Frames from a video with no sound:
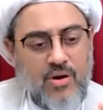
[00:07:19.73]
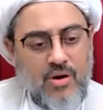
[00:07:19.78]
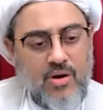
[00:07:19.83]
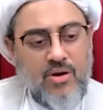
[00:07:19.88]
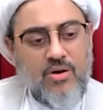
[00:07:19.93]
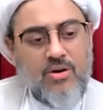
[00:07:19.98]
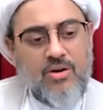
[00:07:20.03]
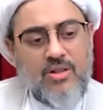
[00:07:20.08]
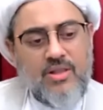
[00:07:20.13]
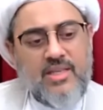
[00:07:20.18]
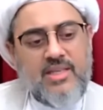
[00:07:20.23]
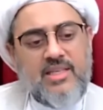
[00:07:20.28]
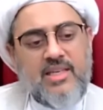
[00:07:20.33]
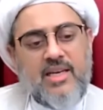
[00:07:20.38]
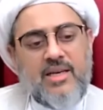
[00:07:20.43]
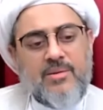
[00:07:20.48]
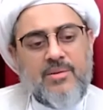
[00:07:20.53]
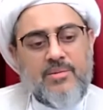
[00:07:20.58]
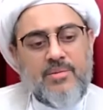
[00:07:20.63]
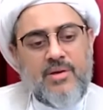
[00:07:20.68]
all the
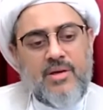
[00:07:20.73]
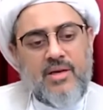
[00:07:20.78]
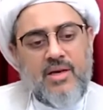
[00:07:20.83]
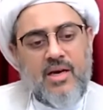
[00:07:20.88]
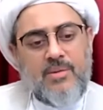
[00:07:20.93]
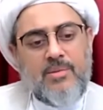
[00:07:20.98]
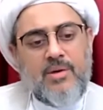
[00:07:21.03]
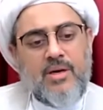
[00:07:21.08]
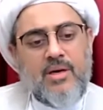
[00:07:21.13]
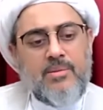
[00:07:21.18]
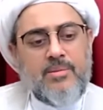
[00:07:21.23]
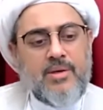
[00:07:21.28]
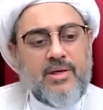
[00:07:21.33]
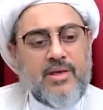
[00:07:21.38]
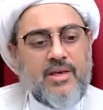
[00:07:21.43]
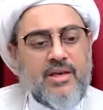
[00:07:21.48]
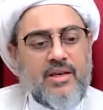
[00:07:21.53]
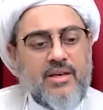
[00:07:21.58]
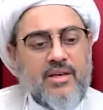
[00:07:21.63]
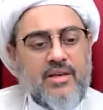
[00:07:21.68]
time,
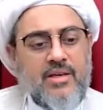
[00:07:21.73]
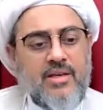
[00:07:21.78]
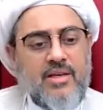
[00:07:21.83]
amamaka,